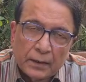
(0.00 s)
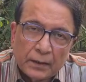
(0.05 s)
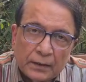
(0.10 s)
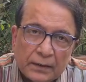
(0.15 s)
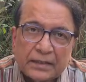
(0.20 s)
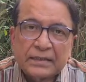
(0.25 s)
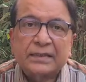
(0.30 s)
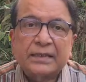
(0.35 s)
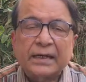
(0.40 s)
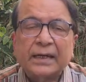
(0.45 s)

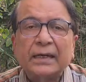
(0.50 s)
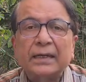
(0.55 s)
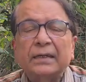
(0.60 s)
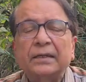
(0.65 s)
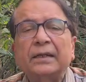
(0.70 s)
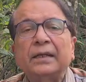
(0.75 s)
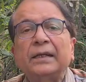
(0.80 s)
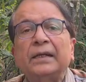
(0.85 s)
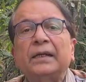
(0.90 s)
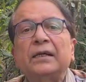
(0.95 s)
The
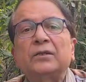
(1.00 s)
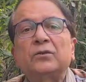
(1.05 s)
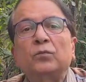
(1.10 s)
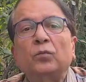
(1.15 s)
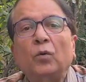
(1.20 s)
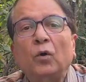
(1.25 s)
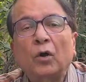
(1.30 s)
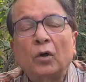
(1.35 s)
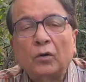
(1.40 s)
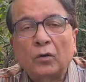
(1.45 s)
second thing is
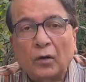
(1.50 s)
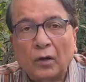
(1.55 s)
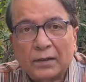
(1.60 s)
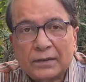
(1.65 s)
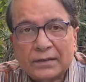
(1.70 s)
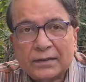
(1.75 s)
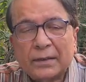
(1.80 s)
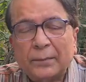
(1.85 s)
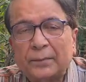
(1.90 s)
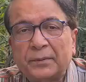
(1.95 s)
war
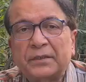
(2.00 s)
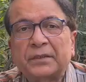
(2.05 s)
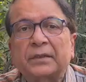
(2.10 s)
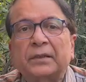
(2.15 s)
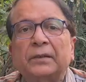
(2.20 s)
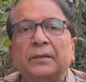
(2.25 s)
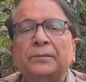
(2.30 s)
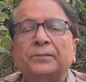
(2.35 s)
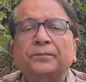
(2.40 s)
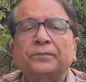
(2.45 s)

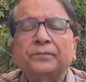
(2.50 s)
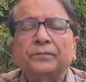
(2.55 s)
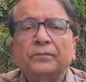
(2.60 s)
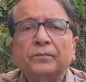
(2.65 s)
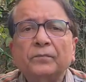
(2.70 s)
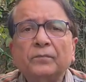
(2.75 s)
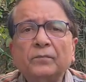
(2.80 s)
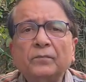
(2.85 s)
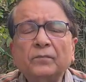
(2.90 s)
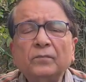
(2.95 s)
concepts.
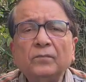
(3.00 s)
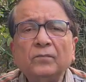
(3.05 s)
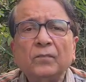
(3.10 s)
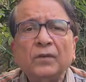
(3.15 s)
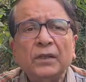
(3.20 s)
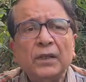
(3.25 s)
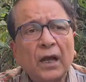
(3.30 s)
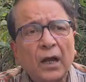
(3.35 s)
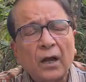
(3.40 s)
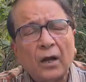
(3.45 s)

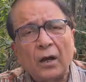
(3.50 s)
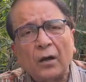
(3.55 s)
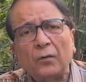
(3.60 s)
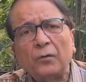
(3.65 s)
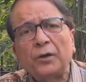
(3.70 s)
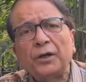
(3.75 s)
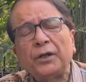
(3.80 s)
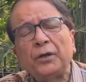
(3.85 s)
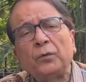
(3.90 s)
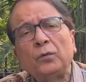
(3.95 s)
Now,
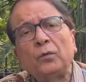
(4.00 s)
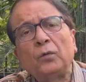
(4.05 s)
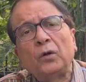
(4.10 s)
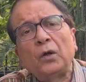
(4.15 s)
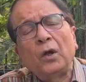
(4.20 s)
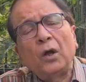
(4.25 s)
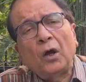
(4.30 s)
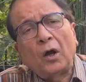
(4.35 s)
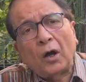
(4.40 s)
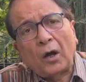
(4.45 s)
how do you
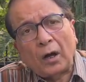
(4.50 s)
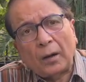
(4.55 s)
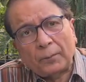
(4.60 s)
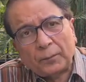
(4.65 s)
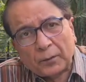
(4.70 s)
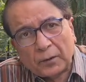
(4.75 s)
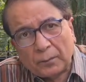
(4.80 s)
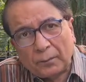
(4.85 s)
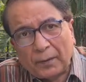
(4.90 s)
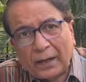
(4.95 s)

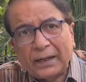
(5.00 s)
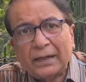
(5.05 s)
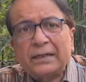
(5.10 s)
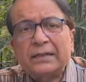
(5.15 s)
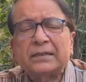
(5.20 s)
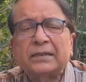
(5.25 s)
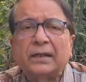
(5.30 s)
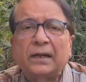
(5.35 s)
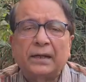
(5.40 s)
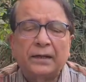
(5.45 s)

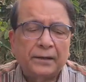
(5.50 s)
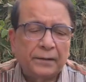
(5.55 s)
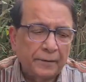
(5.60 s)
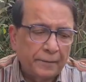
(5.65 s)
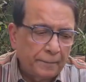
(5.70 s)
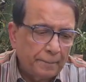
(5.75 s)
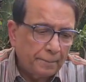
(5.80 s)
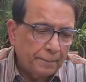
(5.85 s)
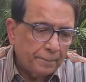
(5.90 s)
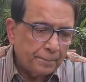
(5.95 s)
optimize that
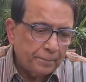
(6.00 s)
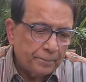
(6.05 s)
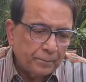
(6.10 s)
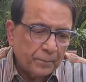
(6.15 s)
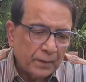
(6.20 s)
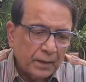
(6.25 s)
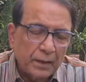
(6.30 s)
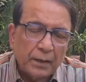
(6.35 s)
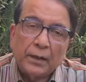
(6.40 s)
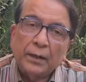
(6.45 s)

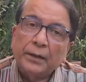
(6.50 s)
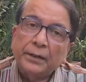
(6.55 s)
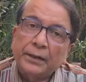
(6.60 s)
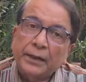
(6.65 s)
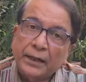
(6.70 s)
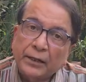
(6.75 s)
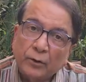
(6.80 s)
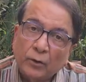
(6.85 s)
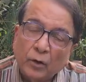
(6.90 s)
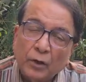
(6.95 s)

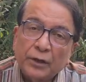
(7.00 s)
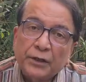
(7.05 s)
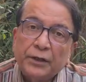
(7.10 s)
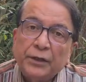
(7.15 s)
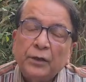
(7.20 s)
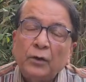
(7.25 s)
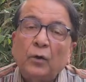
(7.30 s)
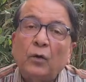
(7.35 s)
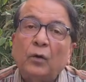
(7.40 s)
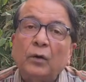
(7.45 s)

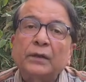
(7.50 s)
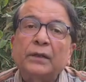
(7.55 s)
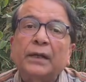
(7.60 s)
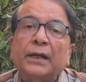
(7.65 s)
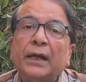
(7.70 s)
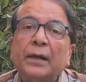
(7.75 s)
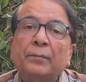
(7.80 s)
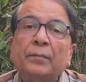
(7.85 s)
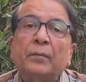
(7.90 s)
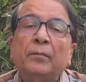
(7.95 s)
technology or the
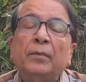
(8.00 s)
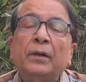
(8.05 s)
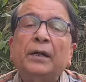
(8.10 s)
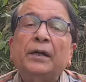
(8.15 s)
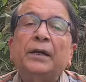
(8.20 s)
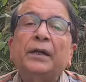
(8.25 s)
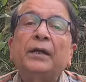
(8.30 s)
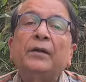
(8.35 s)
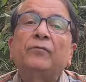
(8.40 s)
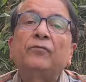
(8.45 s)

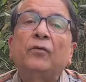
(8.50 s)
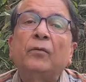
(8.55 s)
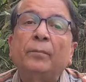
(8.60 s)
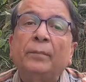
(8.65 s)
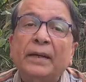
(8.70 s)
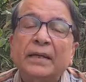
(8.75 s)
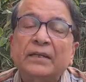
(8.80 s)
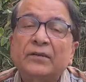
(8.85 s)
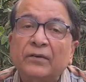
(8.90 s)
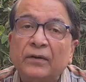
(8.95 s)
capability for
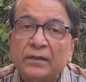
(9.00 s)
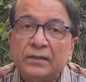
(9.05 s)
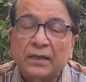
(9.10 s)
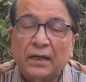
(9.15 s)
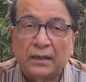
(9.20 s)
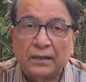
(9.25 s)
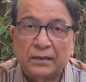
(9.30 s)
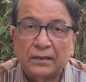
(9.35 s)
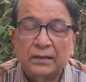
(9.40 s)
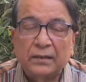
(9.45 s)
best
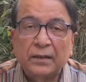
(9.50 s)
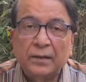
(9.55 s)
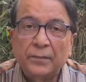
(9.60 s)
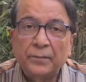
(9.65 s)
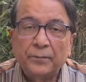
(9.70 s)
results?